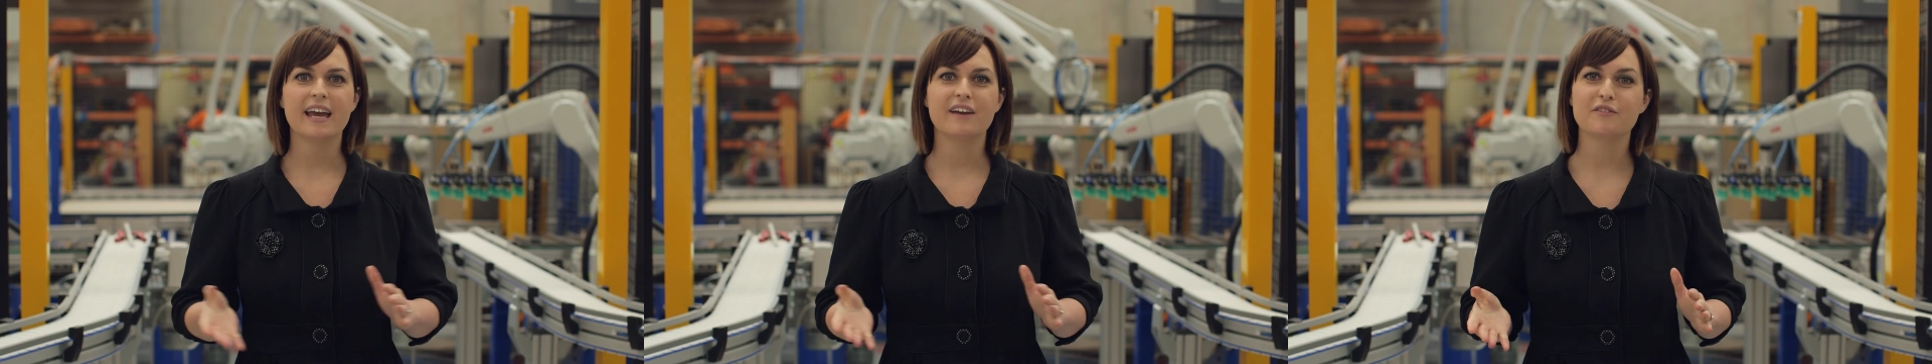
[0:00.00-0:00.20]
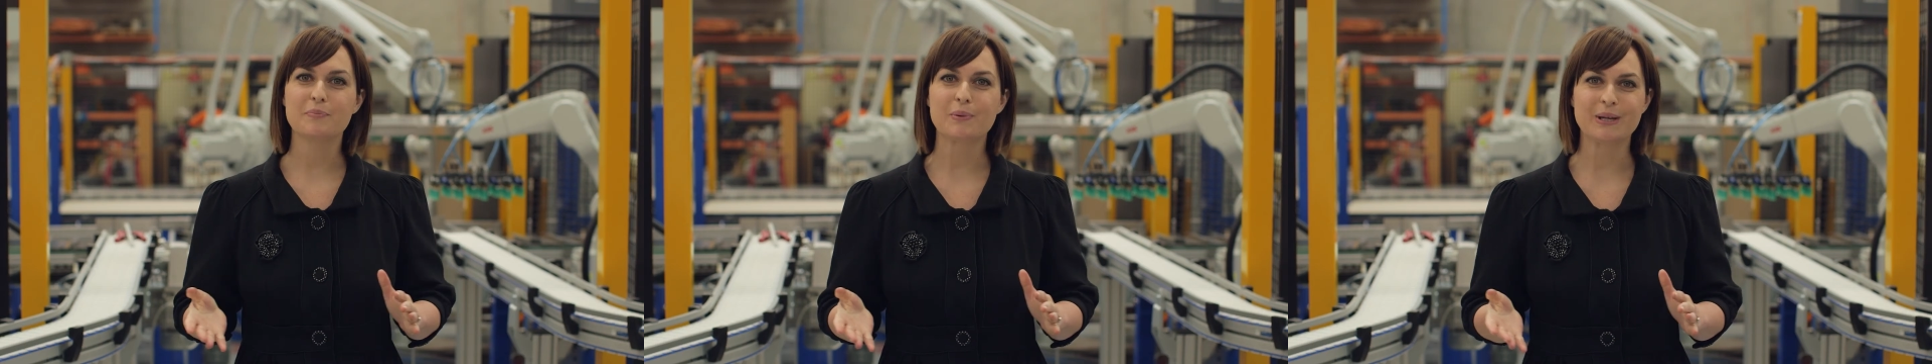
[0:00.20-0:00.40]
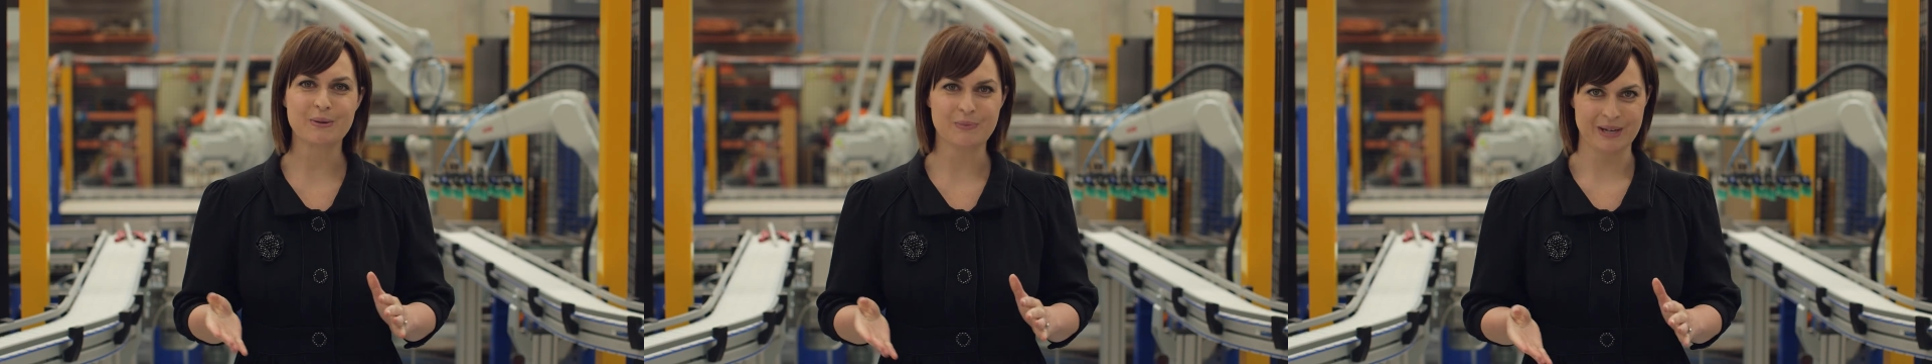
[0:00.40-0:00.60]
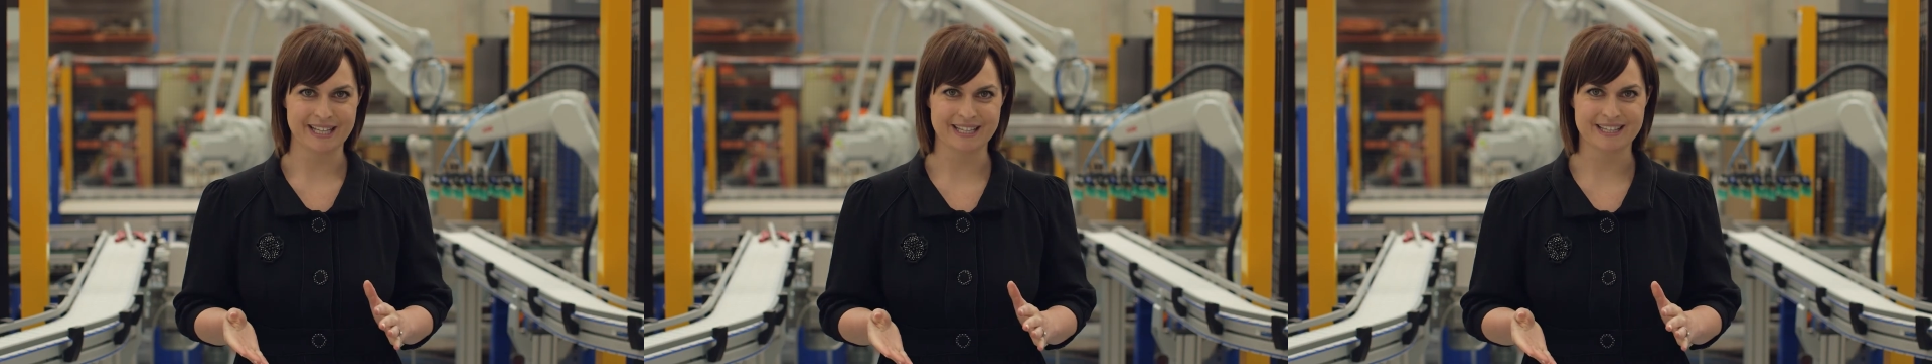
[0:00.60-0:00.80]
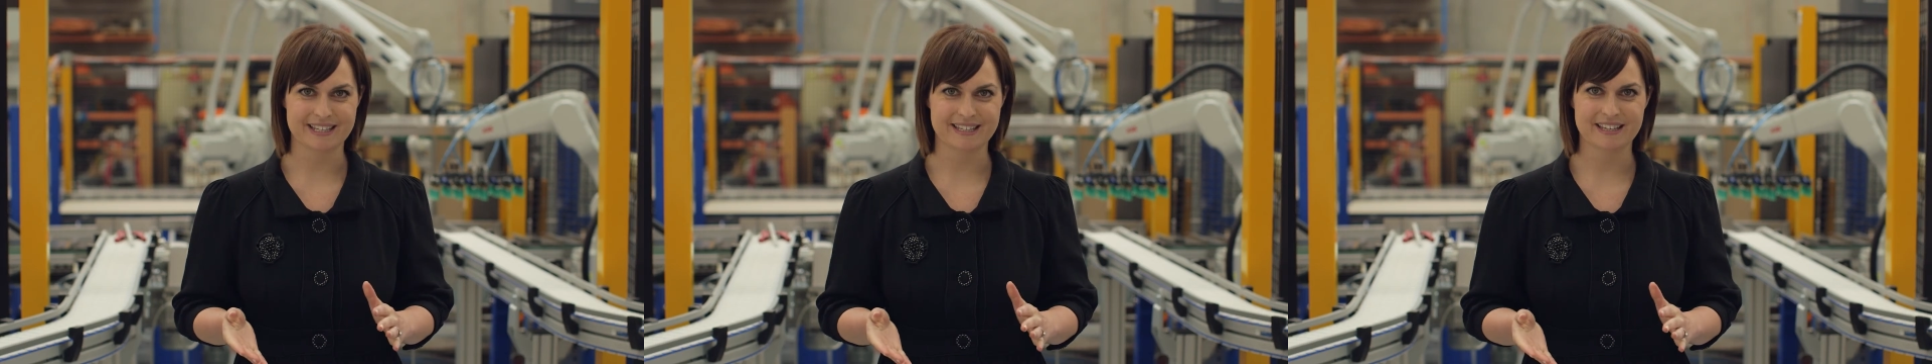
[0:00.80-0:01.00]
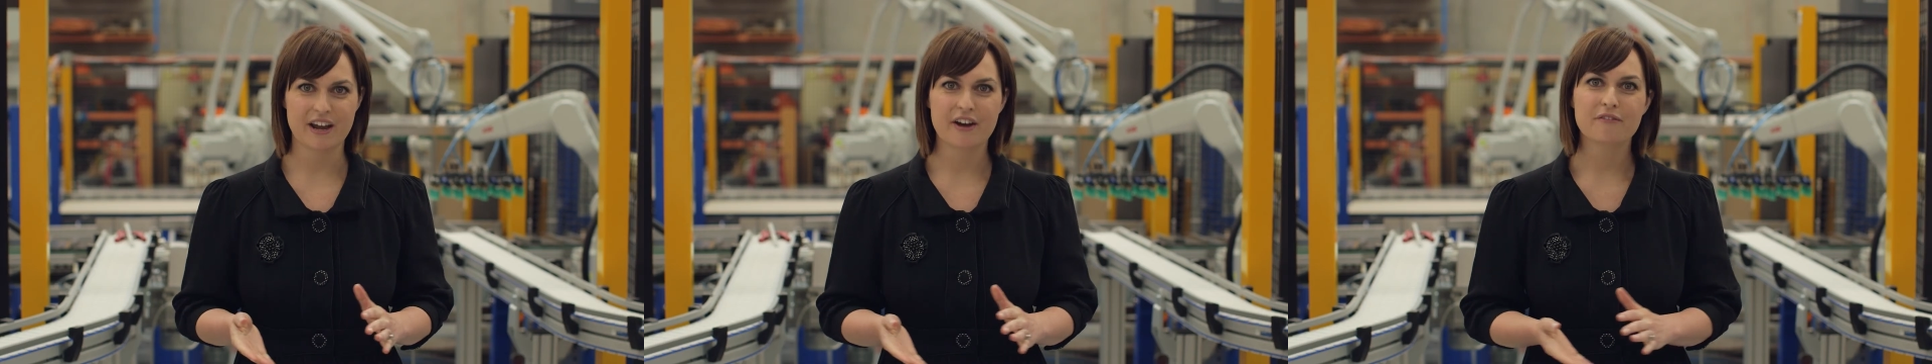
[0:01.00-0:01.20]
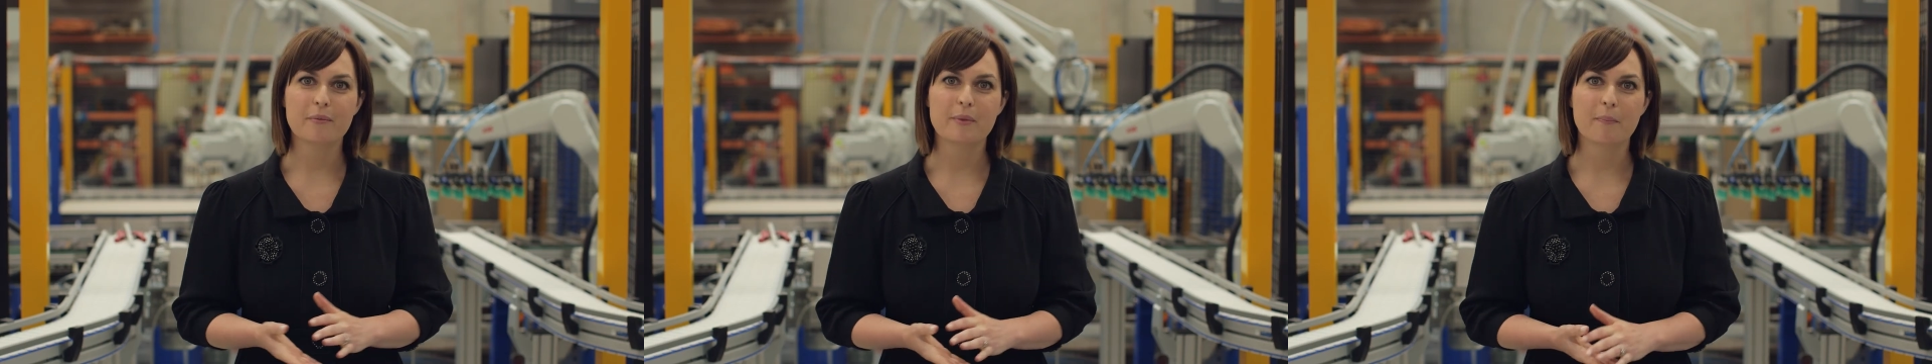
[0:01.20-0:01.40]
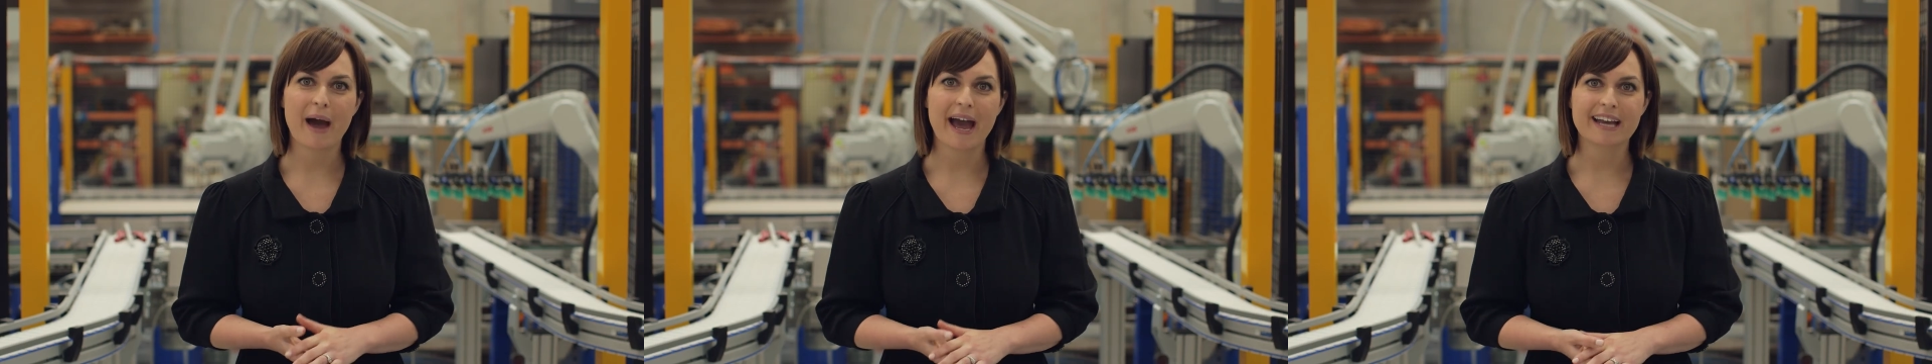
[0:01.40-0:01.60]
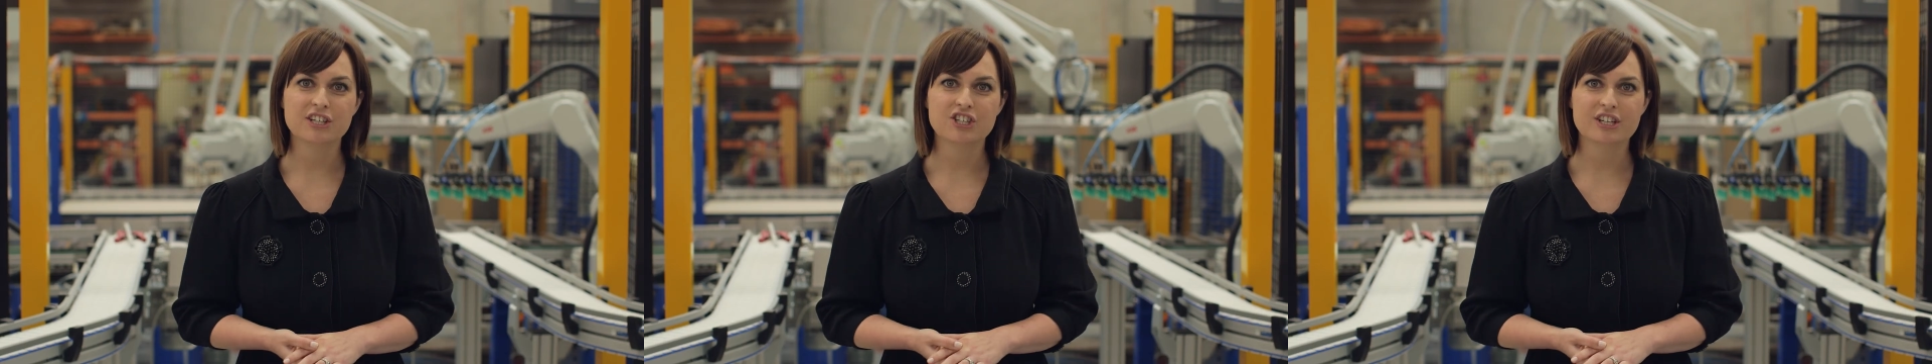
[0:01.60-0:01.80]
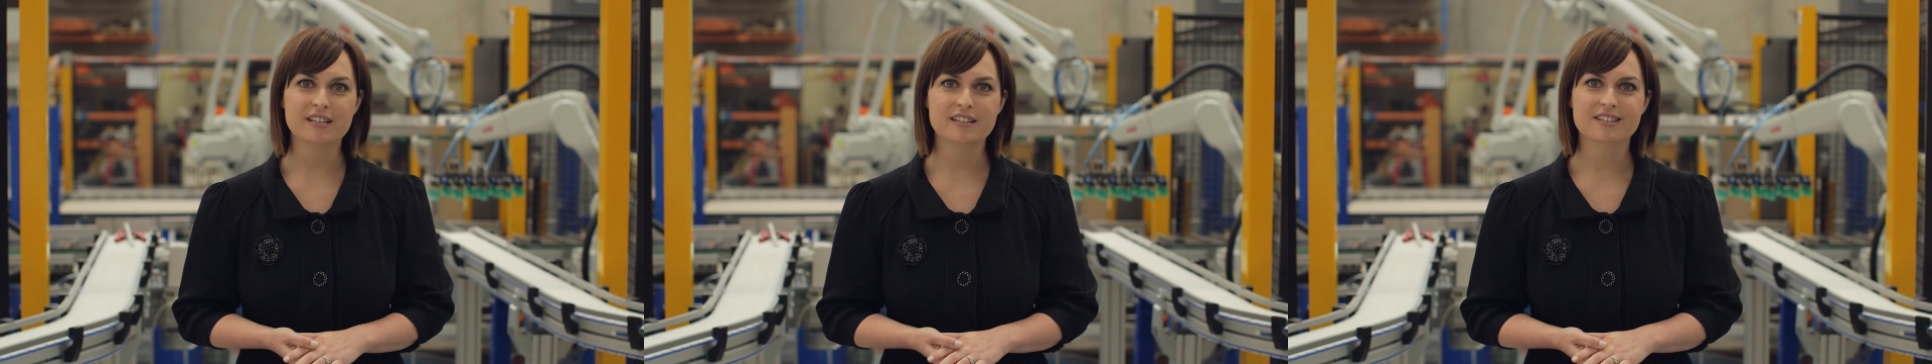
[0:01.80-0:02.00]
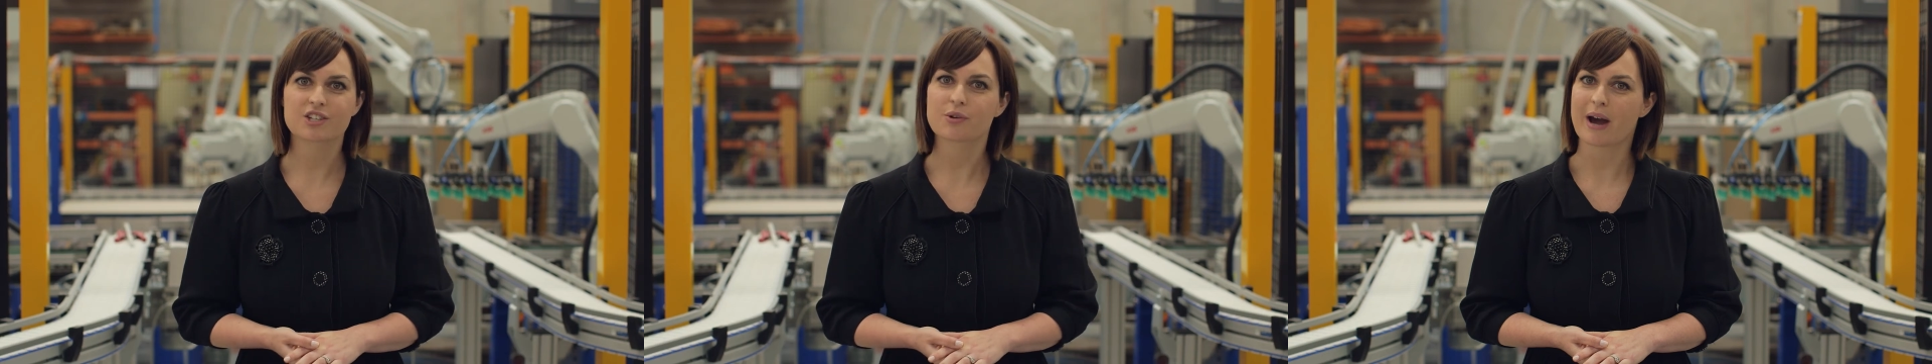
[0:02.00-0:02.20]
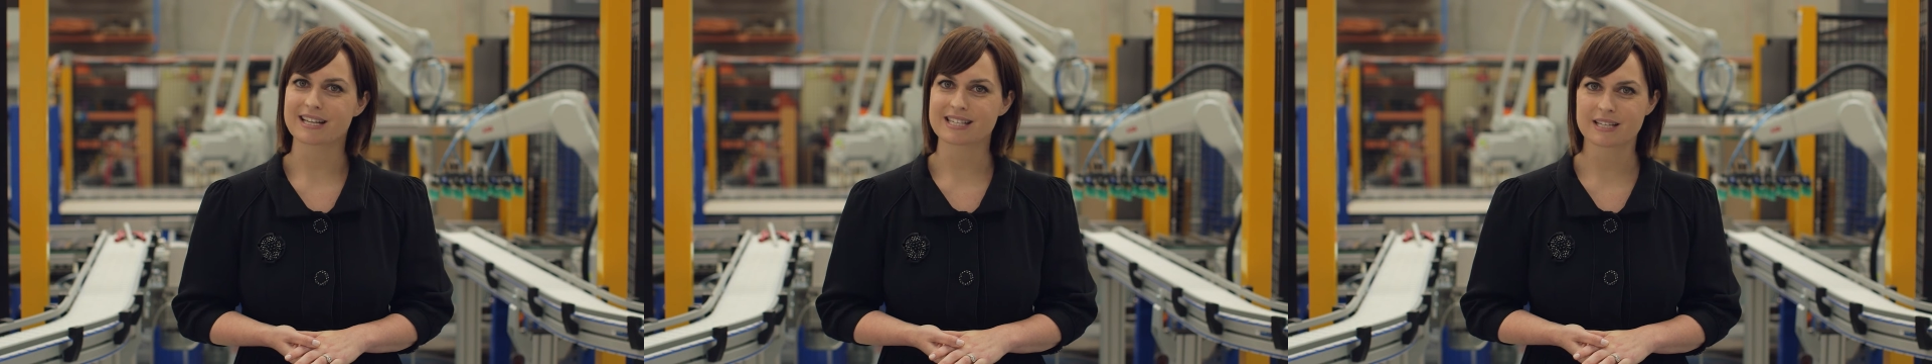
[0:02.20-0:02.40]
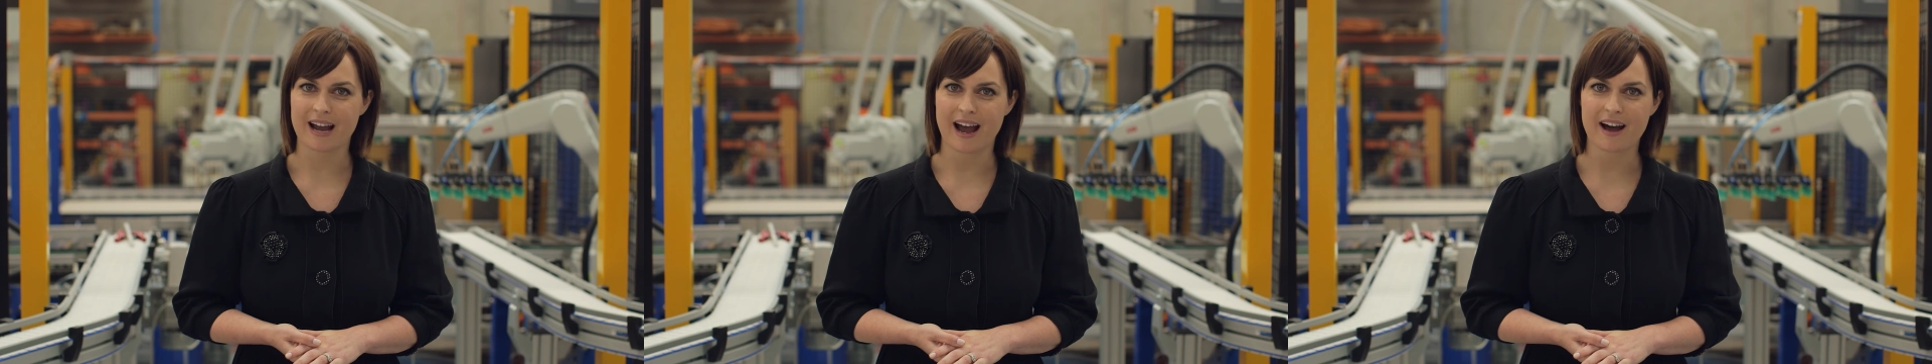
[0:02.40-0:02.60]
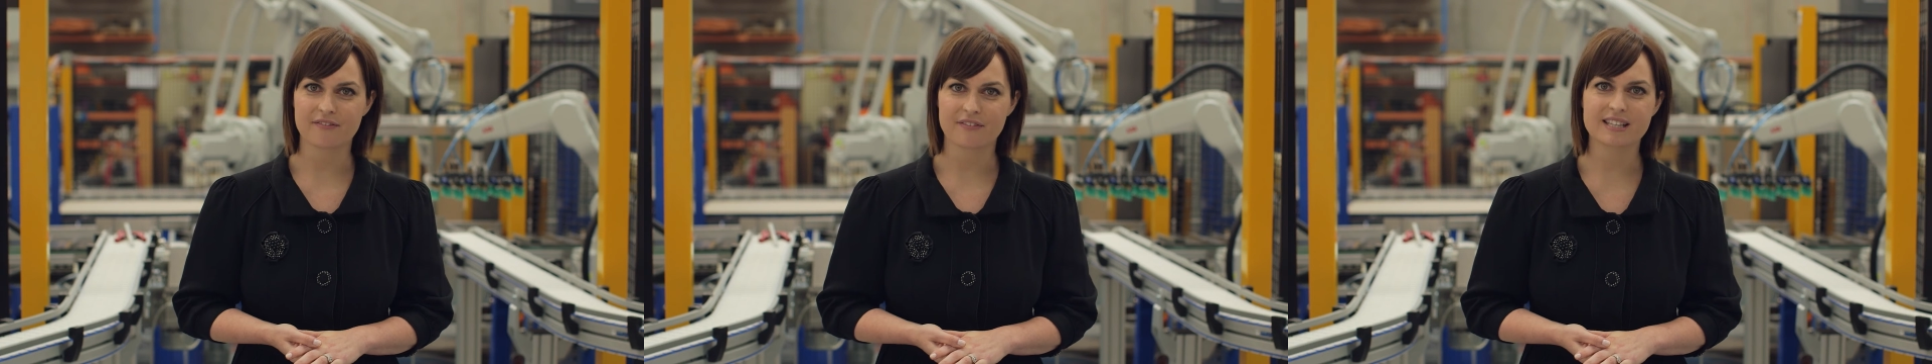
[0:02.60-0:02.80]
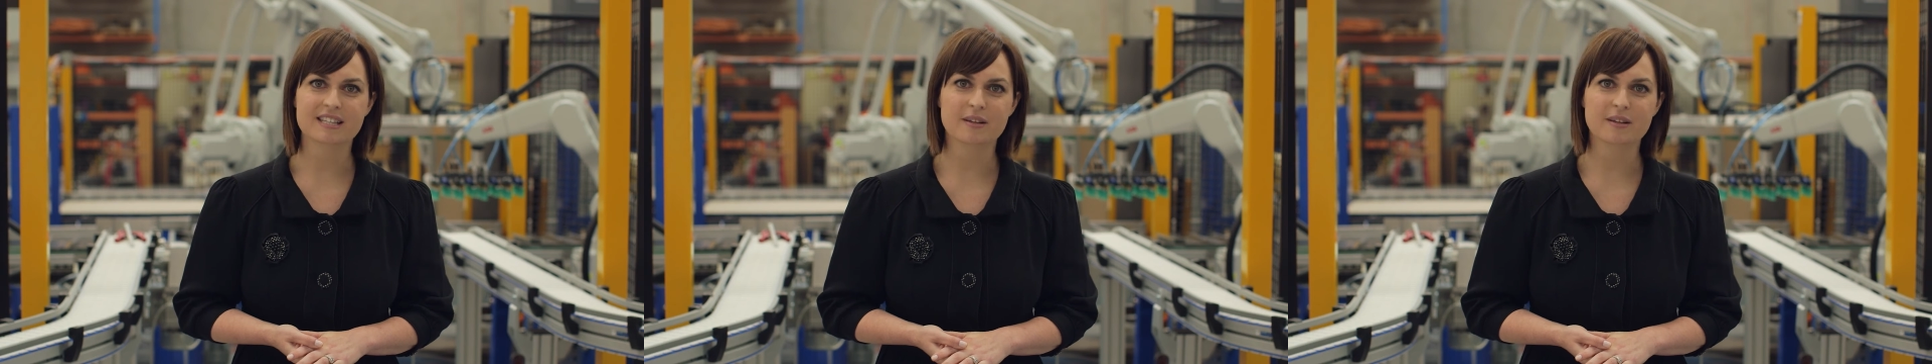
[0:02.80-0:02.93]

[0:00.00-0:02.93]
Everybody wins, from the patients to our staff and